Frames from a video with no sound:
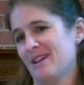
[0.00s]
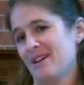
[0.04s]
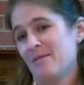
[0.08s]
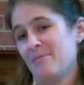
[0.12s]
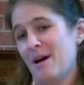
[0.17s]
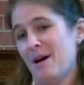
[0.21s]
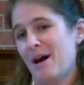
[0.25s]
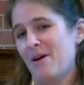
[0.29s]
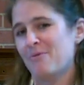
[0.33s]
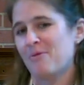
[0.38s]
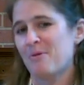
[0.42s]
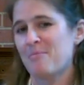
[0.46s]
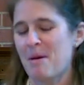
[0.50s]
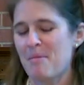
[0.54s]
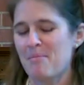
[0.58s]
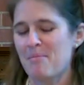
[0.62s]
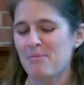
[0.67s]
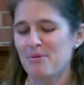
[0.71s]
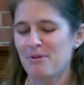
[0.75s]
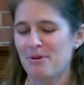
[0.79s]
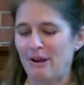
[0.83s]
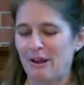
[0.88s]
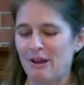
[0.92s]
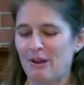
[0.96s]
about
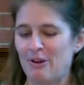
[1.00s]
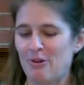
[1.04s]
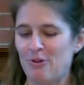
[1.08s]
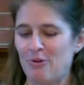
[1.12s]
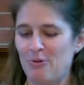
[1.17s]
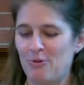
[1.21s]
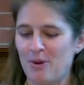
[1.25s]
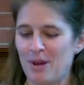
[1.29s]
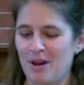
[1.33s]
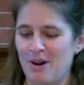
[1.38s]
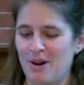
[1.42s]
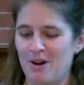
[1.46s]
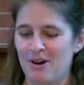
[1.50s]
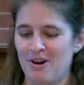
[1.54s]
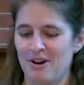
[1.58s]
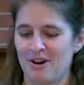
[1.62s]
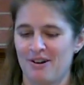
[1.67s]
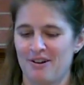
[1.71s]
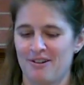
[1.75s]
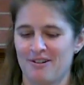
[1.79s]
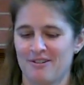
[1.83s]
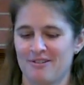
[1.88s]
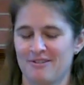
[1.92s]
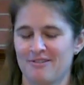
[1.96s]
remembering who we
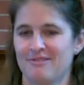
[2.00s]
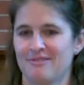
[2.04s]
are.